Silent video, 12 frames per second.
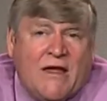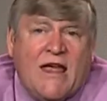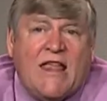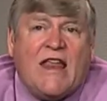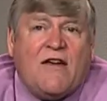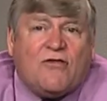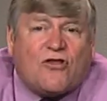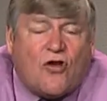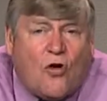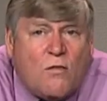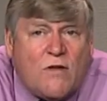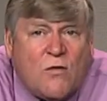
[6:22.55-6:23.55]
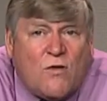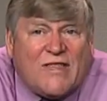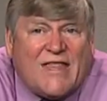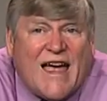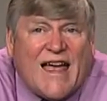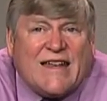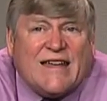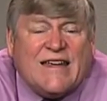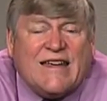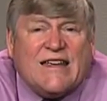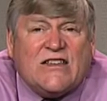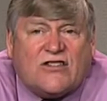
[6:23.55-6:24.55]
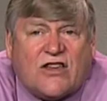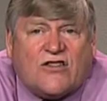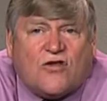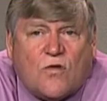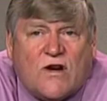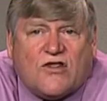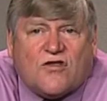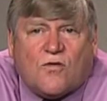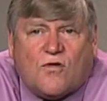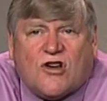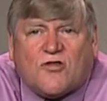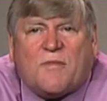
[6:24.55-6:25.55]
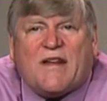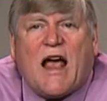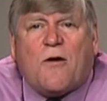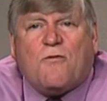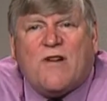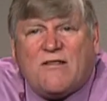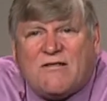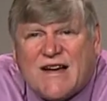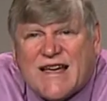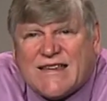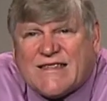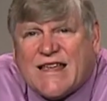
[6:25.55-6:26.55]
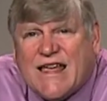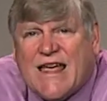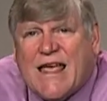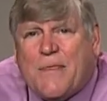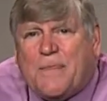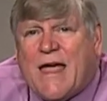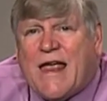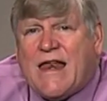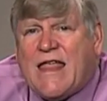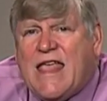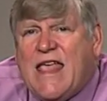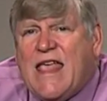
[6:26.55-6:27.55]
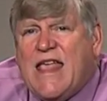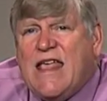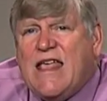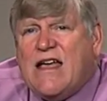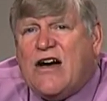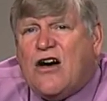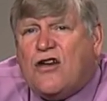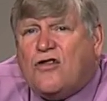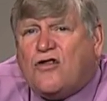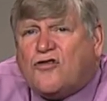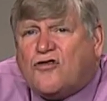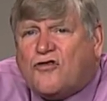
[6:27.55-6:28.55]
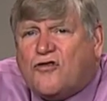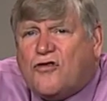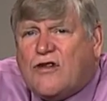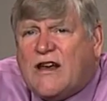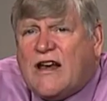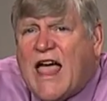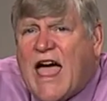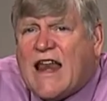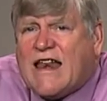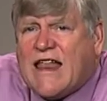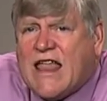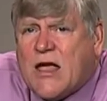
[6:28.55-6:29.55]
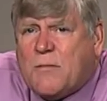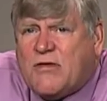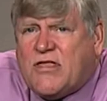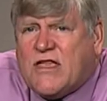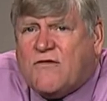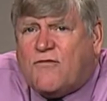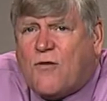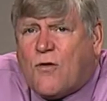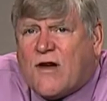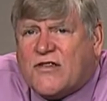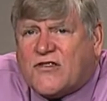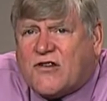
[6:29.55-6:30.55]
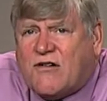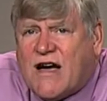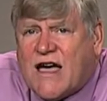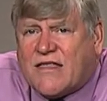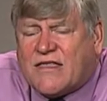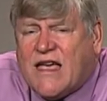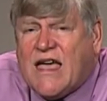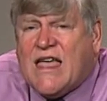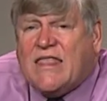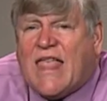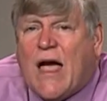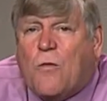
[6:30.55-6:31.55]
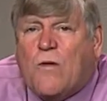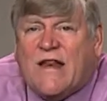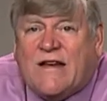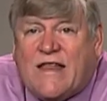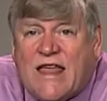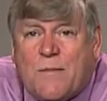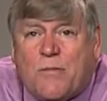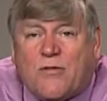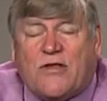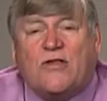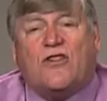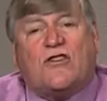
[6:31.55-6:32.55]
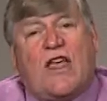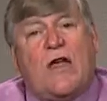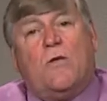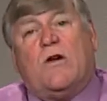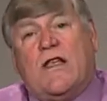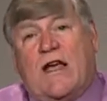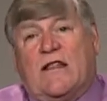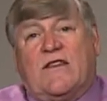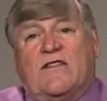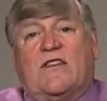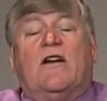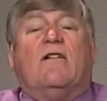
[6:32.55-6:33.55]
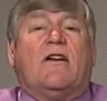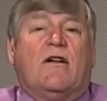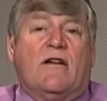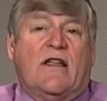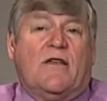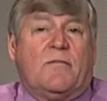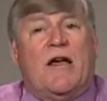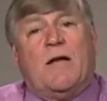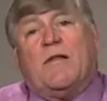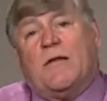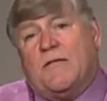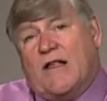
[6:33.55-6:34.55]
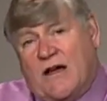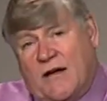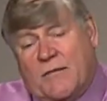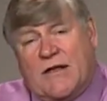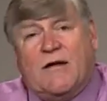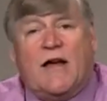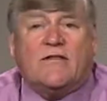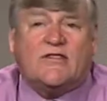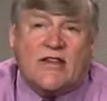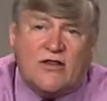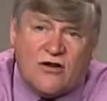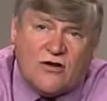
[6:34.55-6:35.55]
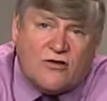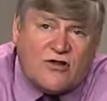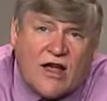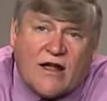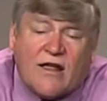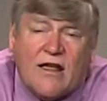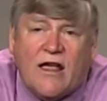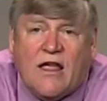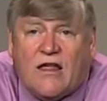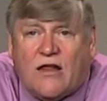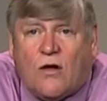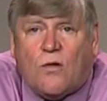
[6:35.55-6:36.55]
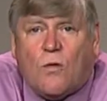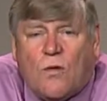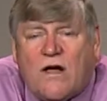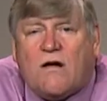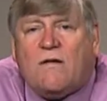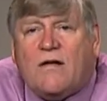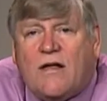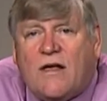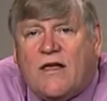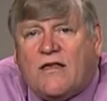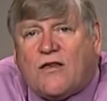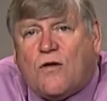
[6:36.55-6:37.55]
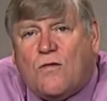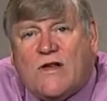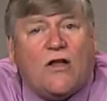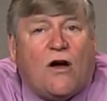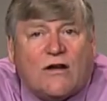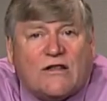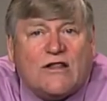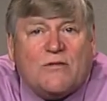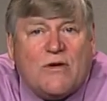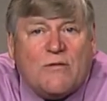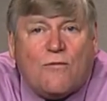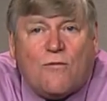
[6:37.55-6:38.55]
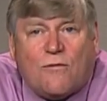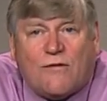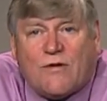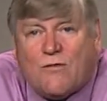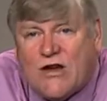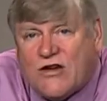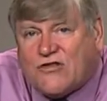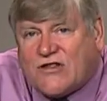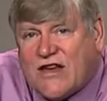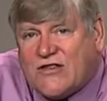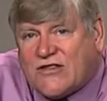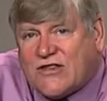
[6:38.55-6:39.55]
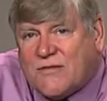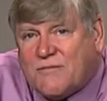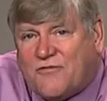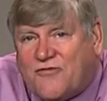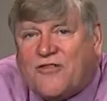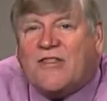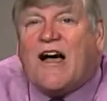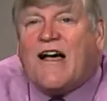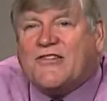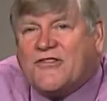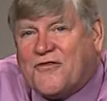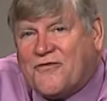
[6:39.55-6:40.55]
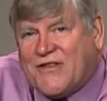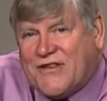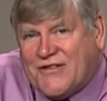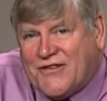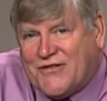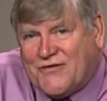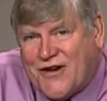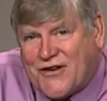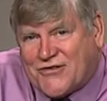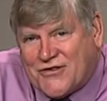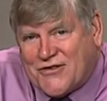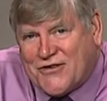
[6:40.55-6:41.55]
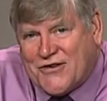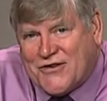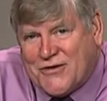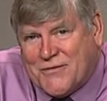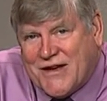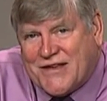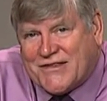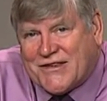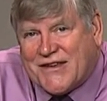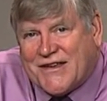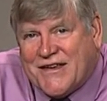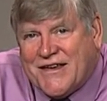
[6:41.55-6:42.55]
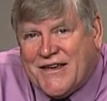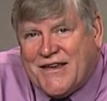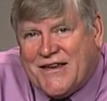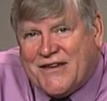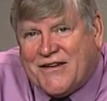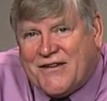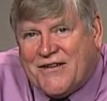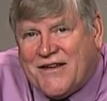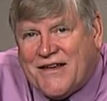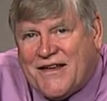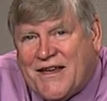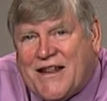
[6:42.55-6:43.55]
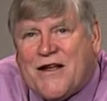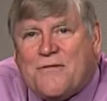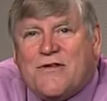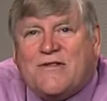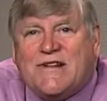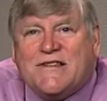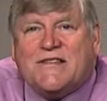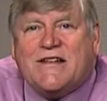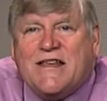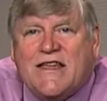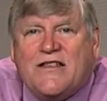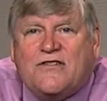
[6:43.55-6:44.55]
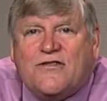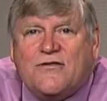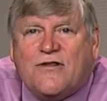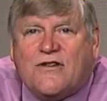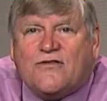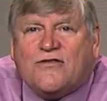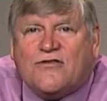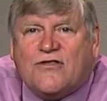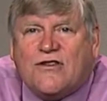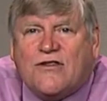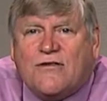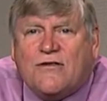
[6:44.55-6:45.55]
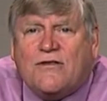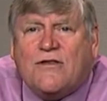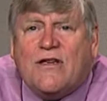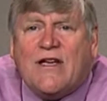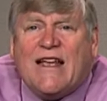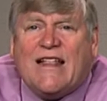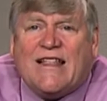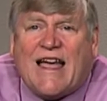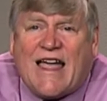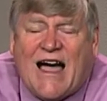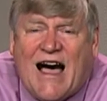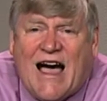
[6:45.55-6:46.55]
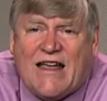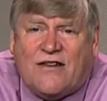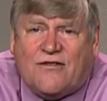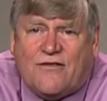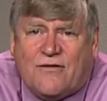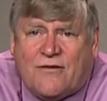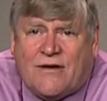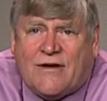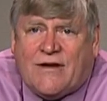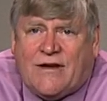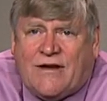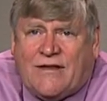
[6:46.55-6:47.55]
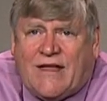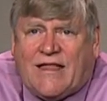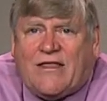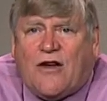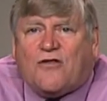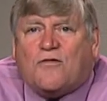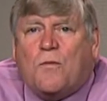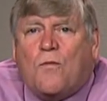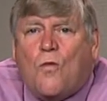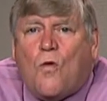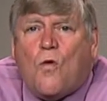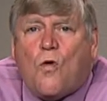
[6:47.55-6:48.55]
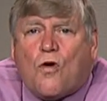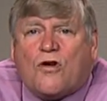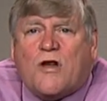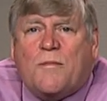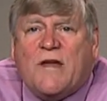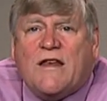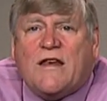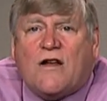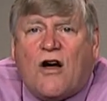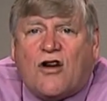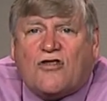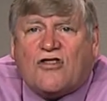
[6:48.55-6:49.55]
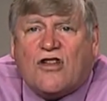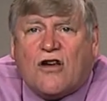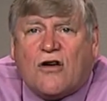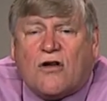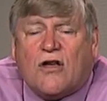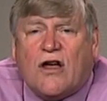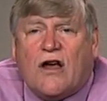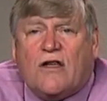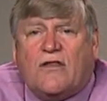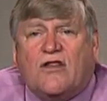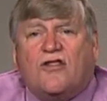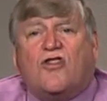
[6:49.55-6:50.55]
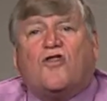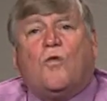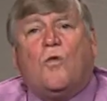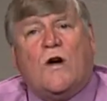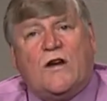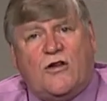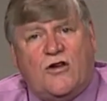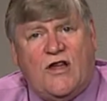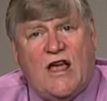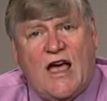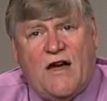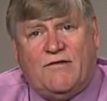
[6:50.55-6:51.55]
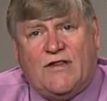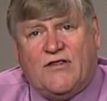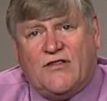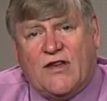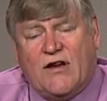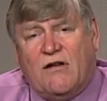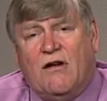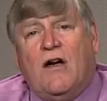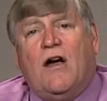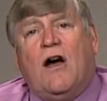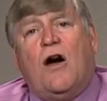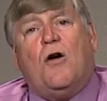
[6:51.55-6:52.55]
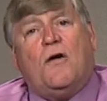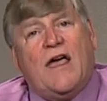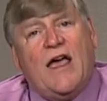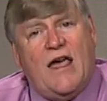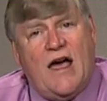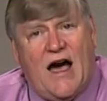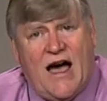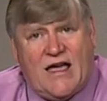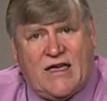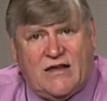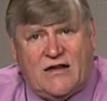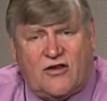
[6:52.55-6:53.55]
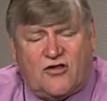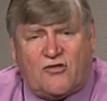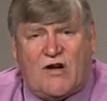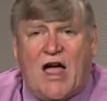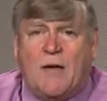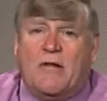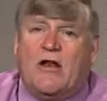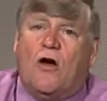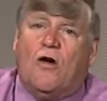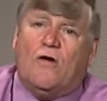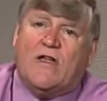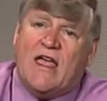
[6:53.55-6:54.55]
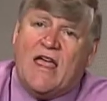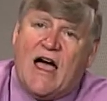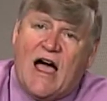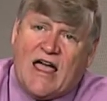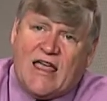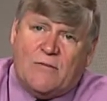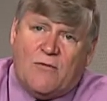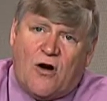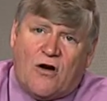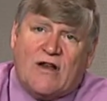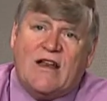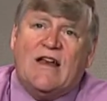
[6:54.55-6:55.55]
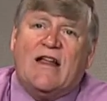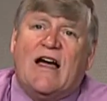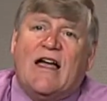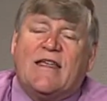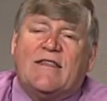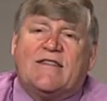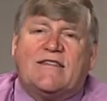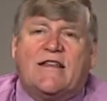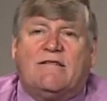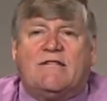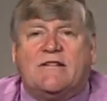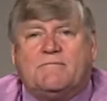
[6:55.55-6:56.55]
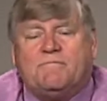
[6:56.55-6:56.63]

He never told me what that situation was, but I realized that he understood and had an empathy for his client that went deeper than just, hey, what do you got to sell? Here it is, blah, blah, blah. I mean, I'll send you a check. You know, well, so we talked a little bit more and we exchanged some philosophy of auctioneering, you might say, you know, and I realized that he too understood, like I do, that there's more to being an auctioneer than just what do you have to sell, Okay, I can describe it. Okay, I can market it. I can sell it.